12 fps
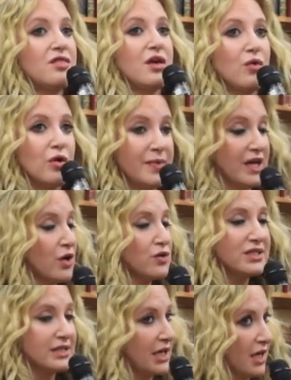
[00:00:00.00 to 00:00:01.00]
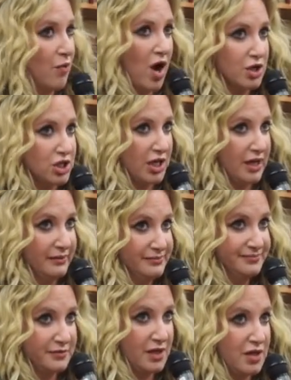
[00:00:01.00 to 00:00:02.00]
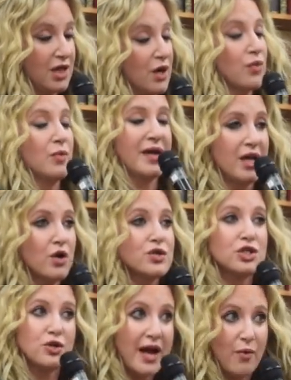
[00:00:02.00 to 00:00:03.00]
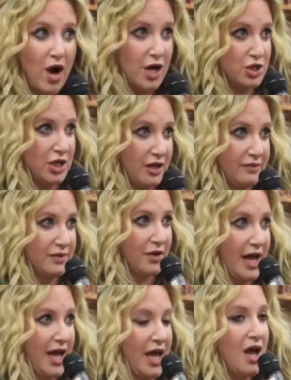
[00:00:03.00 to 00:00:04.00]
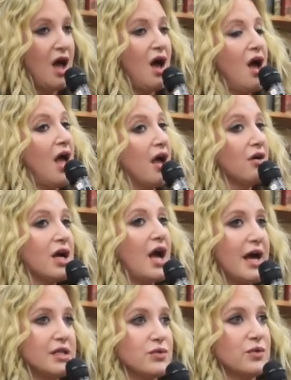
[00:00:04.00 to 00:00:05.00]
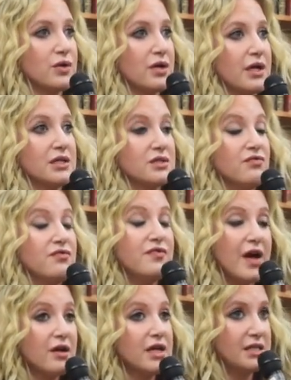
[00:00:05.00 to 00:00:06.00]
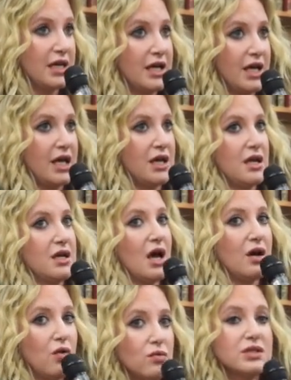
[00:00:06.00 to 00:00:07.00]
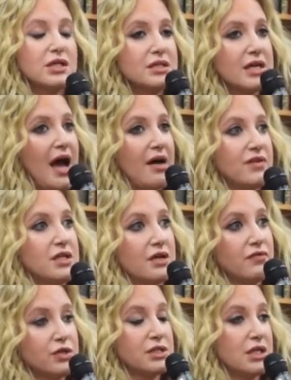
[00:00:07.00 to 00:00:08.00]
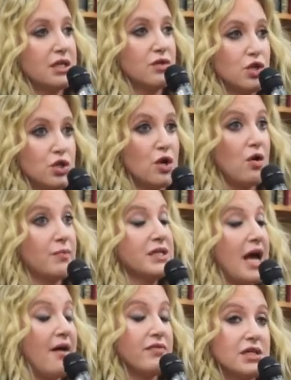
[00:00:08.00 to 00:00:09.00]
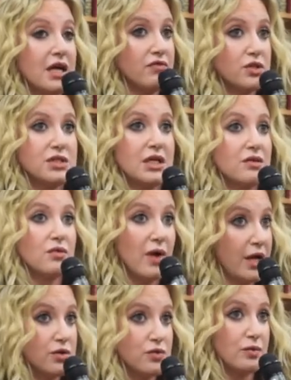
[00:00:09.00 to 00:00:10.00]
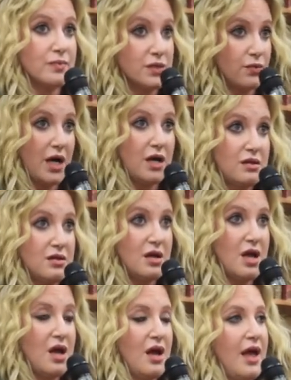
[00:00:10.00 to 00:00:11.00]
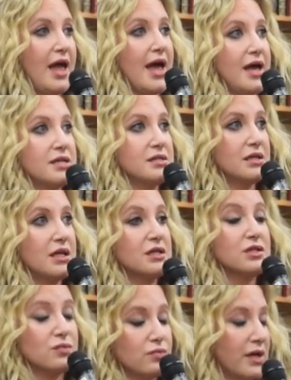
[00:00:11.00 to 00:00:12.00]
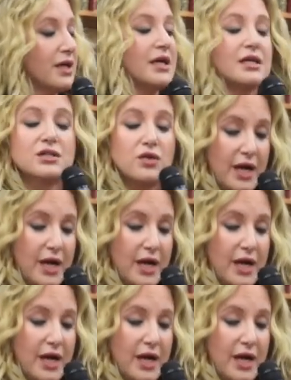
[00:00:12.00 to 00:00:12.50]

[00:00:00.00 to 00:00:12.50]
There will be no skinny washing. There will be no skinny washing. Okay? Eric Heisler is very dedicated not only to having diversity in the show, but to having diversity in the writer's room as well. And he is great. And